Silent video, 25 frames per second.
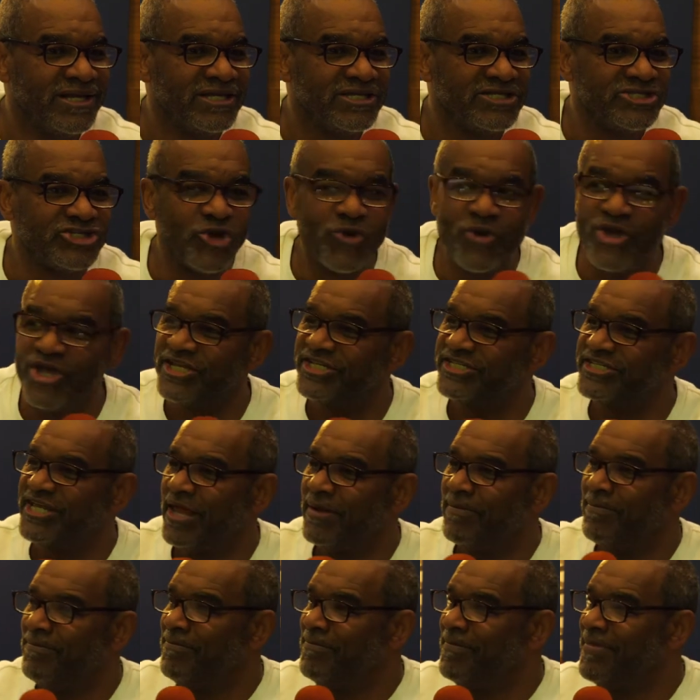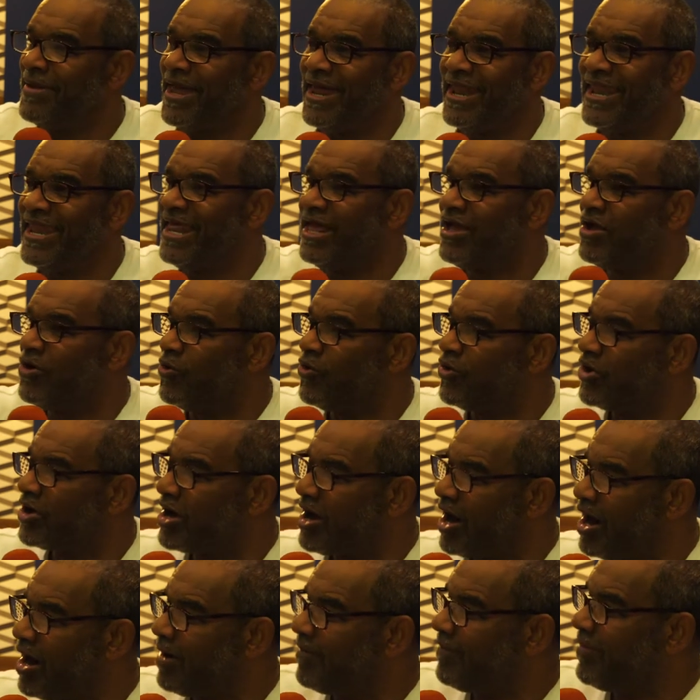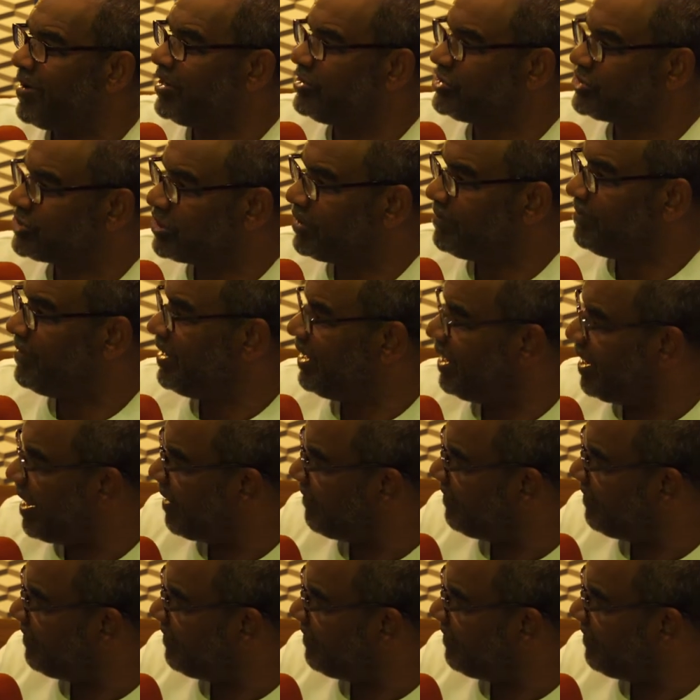so he said, many going to come unto me